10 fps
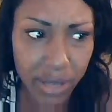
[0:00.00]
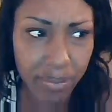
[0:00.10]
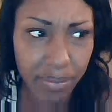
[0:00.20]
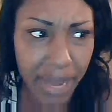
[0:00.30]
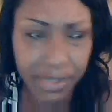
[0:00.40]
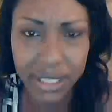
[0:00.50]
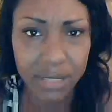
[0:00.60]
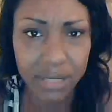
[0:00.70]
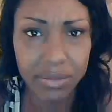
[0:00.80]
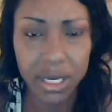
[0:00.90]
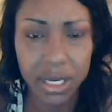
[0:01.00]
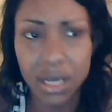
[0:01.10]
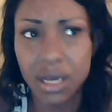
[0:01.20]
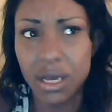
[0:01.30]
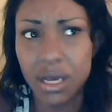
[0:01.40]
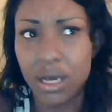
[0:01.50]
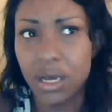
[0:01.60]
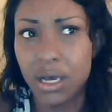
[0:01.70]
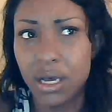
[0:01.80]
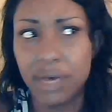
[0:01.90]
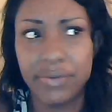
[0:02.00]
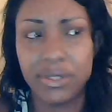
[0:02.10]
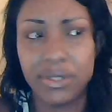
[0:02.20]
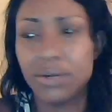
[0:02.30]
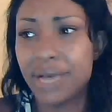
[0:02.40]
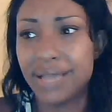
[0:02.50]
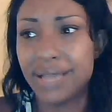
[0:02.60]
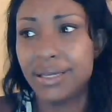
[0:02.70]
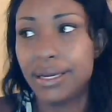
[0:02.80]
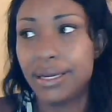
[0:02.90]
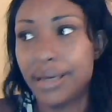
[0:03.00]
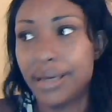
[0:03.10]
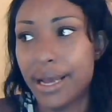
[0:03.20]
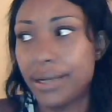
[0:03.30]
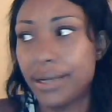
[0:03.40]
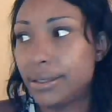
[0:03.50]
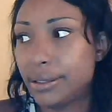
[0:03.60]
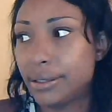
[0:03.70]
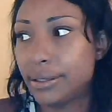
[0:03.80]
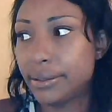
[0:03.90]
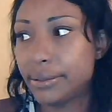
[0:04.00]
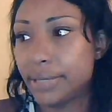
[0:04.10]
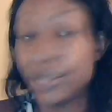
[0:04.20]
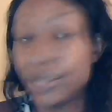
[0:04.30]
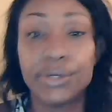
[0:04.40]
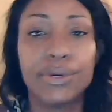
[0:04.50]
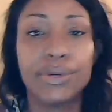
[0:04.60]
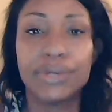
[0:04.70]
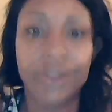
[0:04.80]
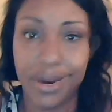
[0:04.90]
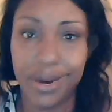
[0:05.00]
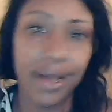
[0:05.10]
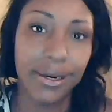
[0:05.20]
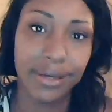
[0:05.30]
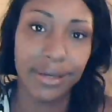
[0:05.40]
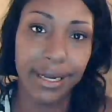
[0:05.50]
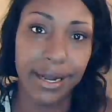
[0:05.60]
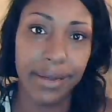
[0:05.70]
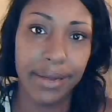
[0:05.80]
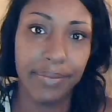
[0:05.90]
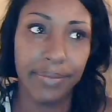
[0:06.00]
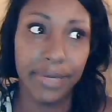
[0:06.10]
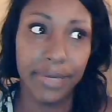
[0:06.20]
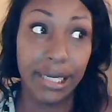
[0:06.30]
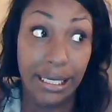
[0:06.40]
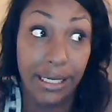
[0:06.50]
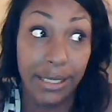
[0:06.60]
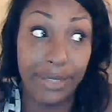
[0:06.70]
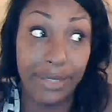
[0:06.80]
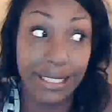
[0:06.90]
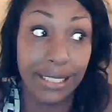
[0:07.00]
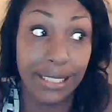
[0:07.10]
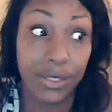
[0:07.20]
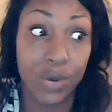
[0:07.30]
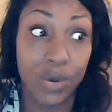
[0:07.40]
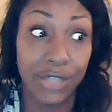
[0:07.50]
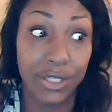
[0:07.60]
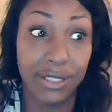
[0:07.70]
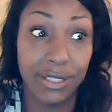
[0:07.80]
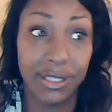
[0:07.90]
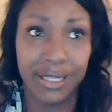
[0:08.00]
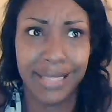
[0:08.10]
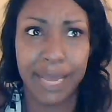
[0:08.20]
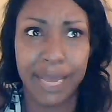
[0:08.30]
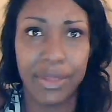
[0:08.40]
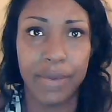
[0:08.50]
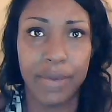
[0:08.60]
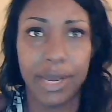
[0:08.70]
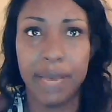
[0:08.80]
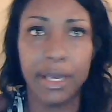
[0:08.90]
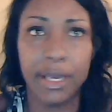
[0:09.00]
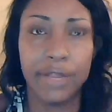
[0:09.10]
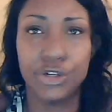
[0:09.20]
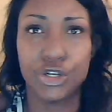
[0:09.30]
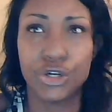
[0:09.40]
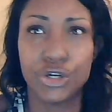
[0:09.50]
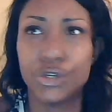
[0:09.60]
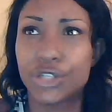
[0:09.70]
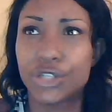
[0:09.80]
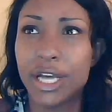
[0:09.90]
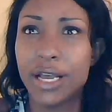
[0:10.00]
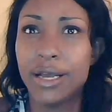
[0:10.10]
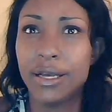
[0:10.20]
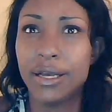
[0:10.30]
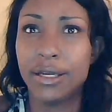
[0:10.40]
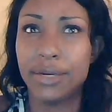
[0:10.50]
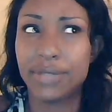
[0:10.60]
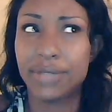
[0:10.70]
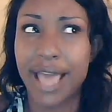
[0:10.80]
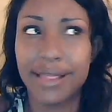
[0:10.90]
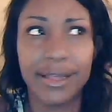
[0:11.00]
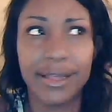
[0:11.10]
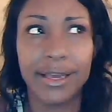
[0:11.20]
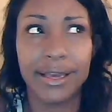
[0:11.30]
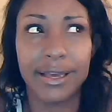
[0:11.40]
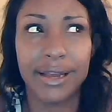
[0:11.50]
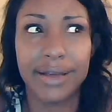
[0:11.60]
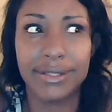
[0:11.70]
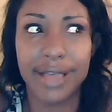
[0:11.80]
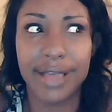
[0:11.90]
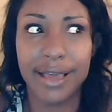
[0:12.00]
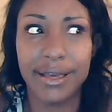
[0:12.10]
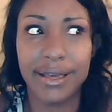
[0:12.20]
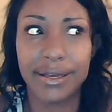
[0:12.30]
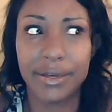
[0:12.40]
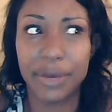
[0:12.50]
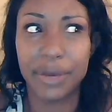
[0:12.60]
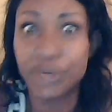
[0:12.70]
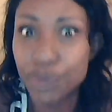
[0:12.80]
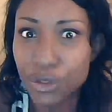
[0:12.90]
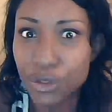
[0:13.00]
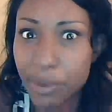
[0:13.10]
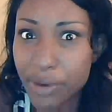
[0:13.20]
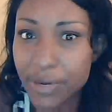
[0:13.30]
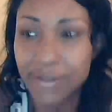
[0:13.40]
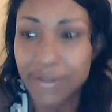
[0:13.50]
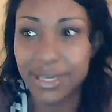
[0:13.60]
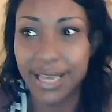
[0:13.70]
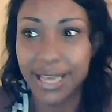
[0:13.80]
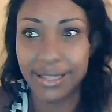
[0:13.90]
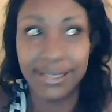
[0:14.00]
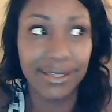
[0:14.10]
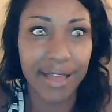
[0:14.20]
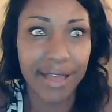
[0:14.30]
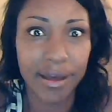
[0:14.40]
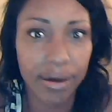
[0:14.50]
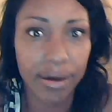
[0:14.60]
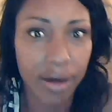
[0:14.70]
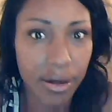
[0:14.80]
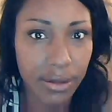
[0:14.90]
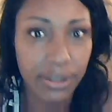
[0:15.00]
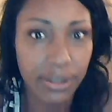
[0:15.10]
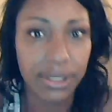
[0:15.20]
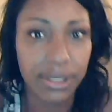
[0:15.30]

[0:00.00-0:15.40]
baptism of his little cousin, and I just don't know what's going on, and always asking questions. And then like when they were hymning in the church, you know, it was Catholic, and I was like, I whispered to my boyfriend, I was like, this is like a cult.